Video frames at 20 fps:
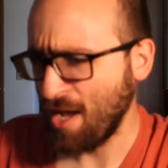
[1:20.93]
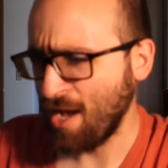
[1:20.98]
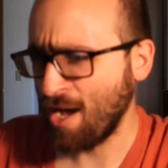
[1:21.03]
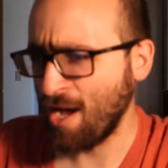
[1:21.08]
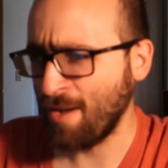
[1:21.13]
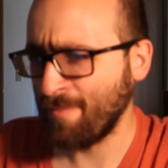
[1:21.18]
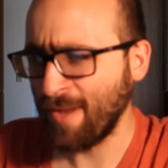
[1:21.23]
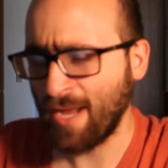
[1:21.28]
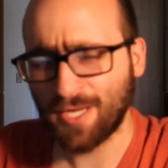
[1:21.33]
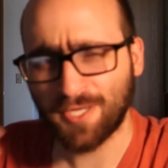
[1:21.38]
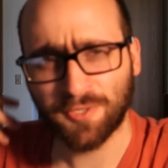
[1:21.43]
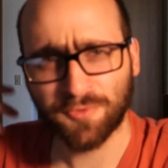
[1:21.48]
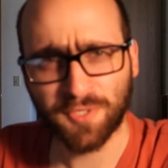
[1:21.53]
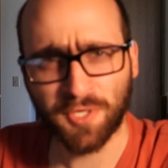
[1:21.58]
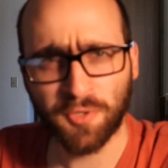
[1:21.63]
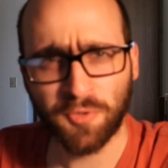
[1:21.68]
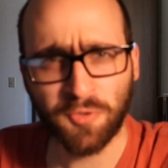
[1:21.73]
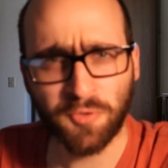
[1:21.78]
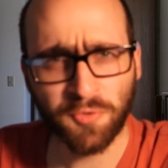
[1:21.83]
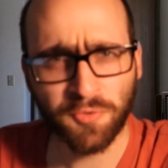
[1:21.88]
Um, I don't
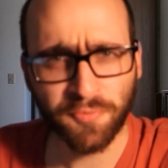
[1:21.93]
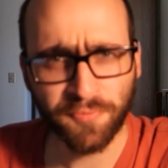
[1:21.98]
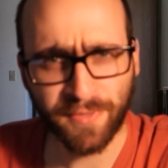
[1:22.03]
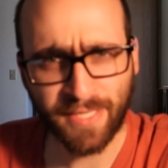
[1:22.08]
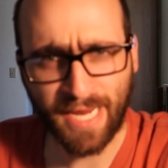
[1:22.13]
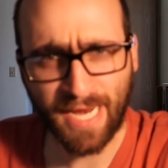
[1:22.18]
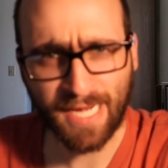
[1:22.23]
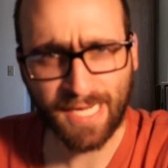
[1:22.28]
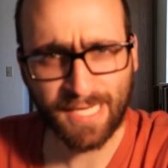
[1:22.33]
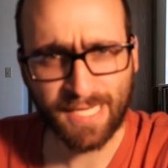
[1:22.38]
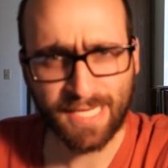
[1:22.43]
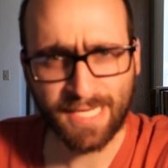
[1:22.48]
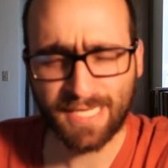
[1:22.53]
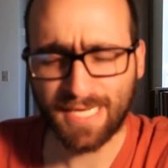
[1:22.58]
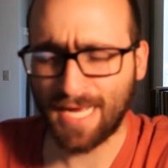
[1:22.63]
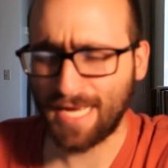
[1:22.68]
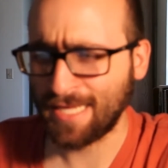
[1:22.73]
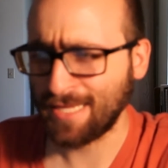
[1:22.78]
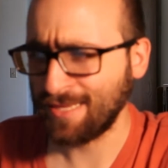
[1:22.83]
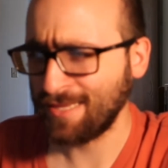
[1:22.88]
know who created
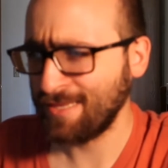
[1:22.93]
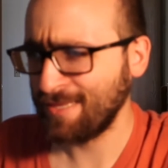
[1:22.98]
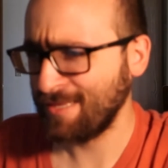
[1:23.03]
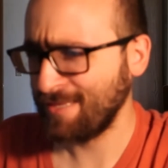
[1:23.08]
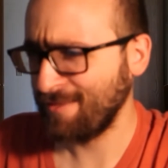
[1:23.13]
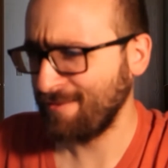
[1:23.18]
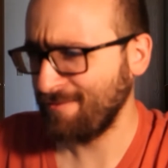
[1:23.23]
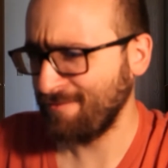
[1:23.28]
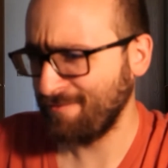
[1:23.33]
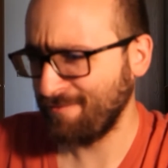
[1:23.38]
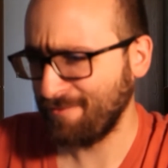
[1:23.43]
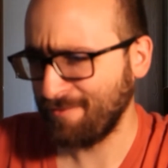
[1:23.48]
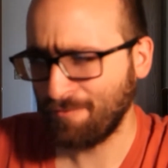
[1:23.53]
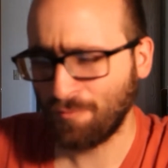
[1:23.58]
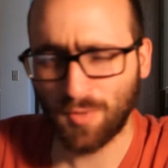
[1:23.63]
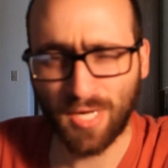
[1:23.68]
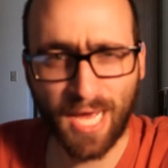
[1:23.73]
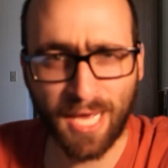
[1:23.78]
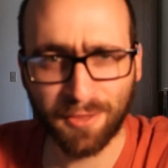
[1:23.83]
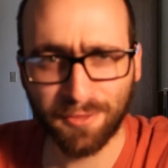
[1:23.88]
it. I
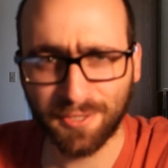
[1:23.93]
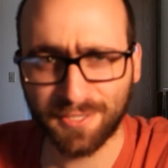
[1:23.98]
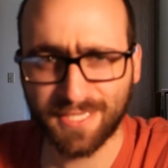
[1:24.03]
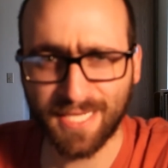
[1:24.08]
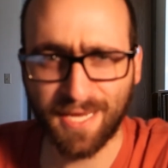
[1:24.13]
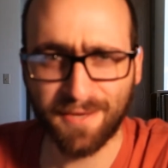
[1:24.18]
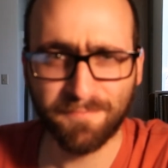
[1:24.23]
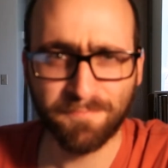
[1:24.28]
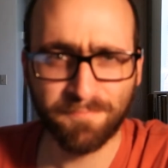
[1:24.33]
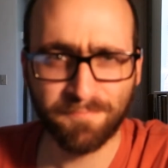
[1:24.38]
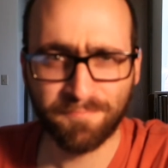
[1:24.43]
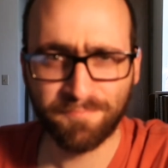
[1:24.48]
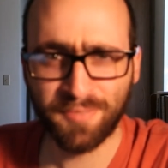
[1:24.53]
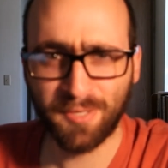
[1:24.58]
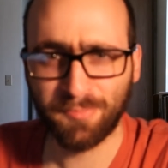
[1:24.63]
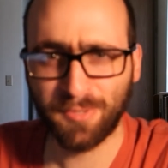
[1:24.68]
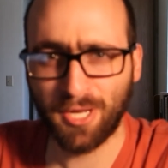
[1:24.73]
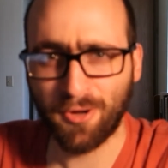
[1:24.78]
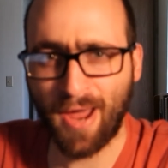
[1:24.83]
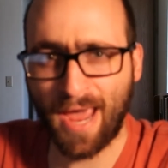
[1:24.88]
when I looked at
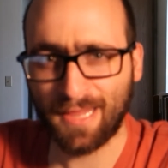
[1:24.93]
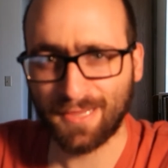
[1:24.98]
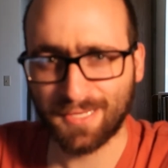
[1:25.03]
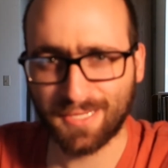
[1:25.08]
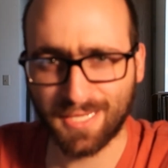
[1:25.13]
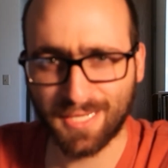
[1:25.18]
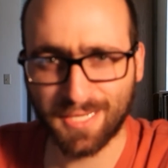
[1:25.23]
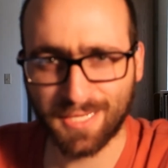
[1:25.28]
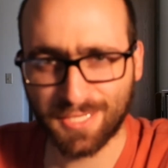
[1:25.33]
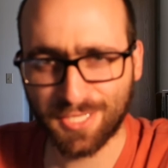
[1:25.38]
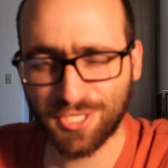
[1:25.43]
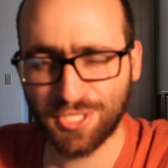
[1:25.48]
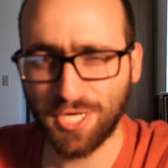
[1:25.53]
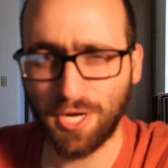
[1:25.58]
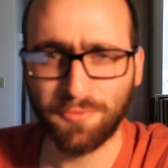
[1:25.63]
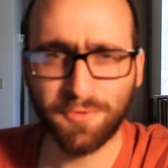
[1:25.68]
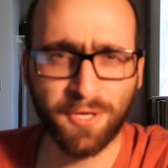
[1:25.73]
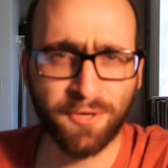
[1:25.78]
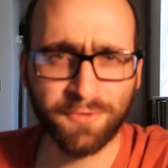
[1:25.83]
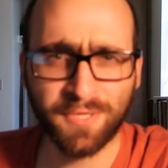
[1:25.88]
Biblio Atlas's
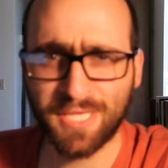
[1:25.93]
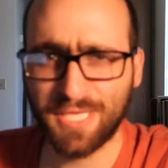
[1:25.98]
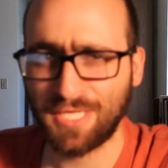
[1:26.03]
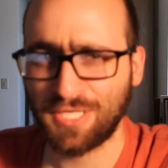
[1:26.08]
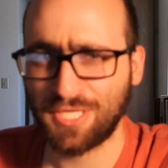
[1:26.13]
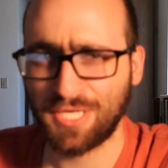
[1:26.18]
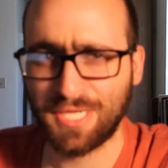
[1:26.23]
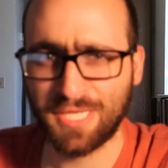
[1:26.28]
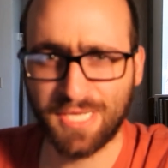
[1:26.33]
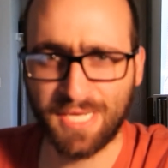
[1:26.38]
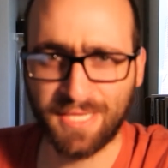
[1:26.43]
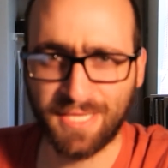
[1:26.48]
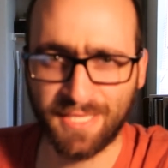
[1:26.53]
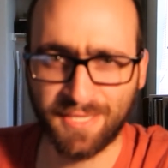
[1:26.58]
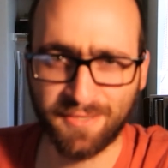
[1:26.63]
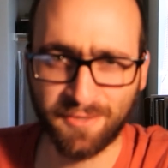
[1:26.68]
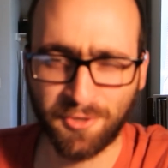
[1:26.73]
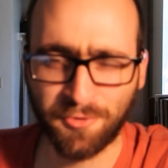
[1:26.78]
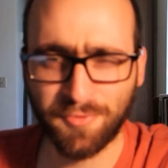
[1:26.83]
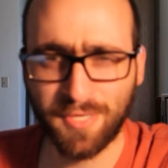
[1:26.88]
show notes, it just said
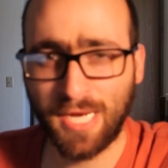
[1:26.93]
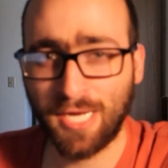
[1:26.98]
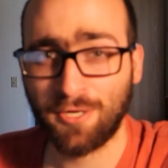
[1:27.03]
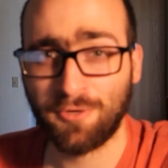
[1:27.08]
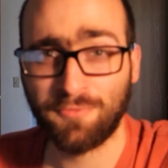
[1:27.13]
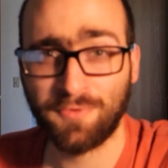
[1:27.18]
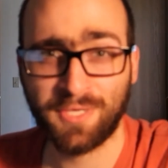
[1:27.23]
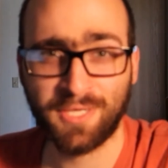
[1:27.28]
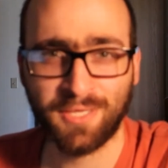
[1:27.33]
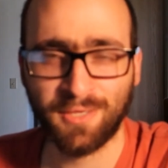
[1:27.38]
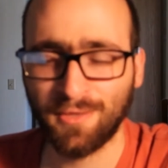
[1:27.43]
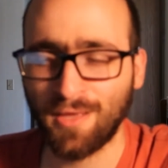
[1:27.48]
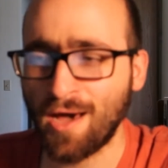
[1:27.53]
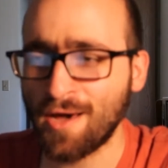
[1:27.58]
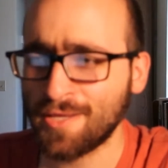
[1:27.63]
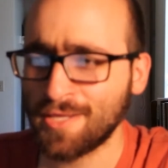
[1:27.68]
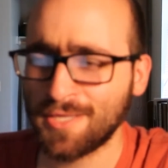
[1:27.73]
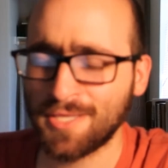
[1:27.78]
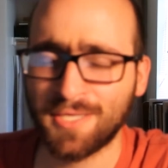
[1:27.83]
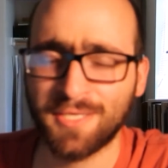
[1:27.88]
that the creator was
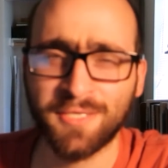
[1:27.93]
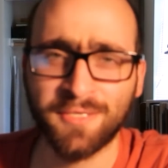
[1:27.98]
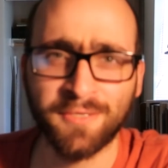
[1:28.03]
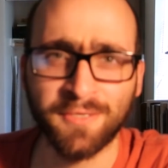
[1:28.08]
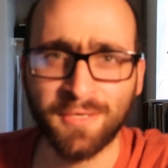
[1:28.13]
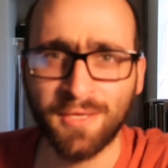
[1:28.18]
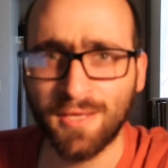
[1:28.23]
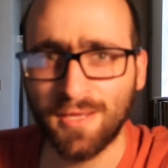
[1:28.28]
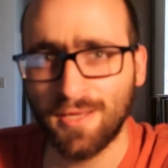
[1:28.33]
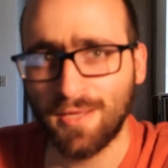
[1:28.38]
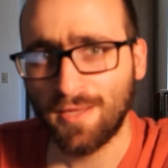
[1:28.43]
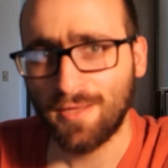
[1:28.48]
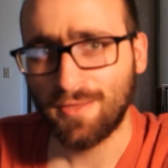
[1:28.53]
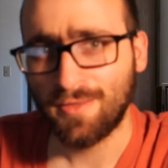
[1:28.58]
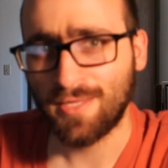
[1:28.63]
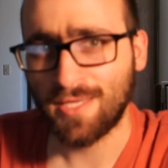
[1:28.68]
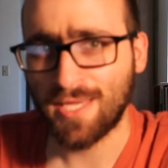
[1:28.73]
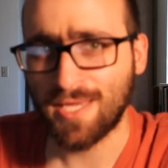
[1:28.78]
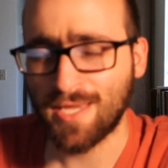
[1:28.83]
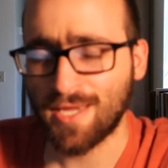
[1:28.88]
lost to
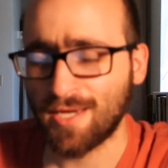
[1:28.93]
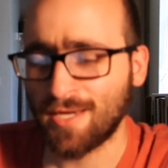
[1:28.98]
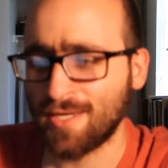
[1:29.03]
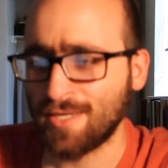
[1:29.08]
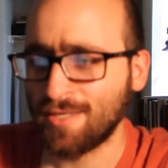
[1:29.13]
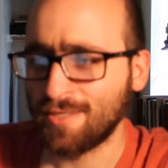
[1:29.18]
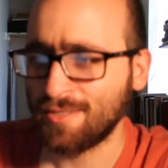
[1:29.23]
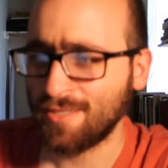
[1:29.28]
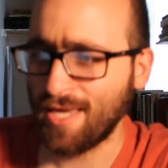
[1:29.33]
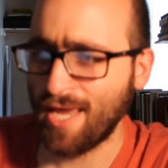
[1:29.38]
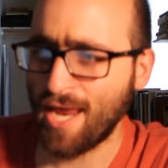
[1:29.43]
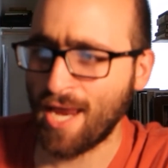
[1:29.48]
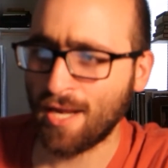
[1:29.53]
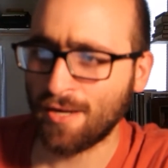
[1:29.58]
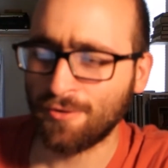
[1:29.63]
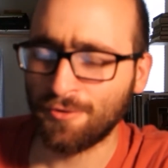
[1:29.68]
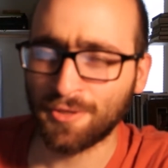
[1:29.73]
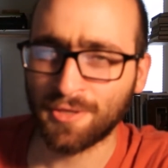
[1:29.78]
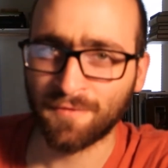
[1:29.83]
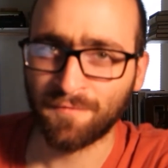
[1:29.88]
the uh,
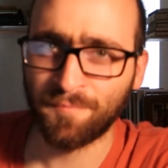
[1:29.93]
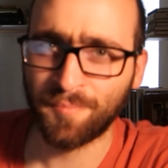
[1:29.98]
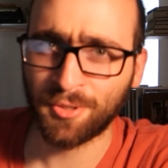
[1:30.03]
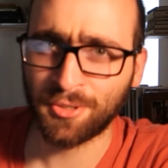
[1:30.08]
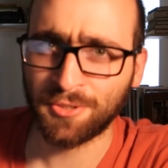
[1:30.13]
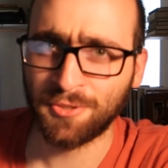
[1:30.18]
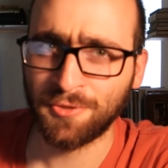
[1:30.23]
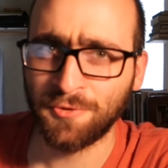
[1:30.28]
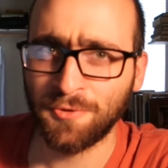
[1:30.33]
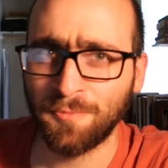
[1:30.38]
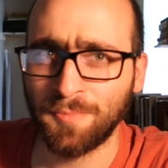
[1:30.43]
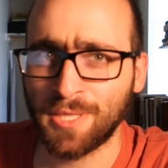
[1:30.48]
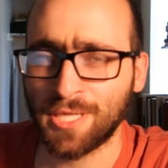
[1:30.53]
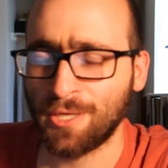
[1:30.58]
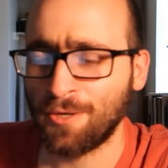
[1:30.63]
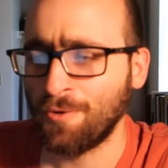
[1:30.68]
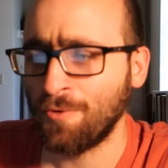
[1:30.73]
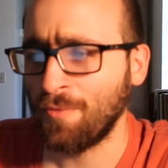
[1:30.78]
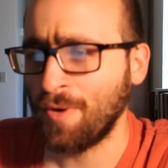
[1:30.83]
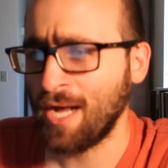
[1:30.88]
annals of BookTube,
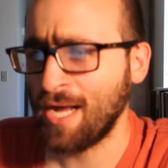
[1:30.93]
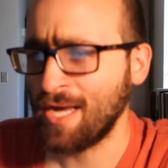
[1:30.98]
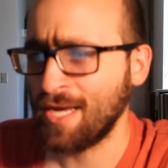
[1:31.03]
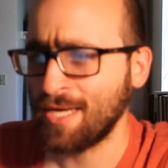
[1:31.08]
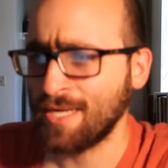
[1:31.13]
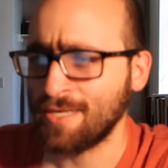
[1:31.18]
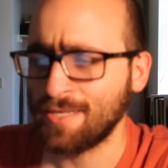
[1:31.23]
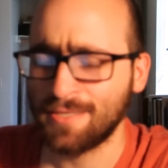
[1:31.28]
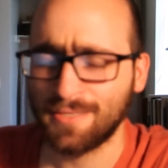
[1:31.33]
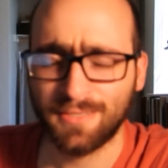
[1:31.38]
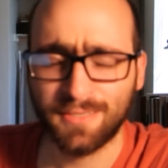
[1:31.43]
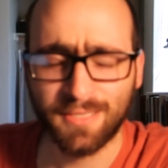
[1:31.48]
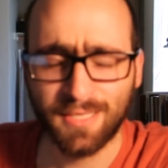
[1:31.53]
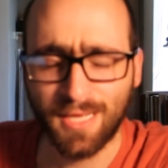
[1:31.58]
so uh,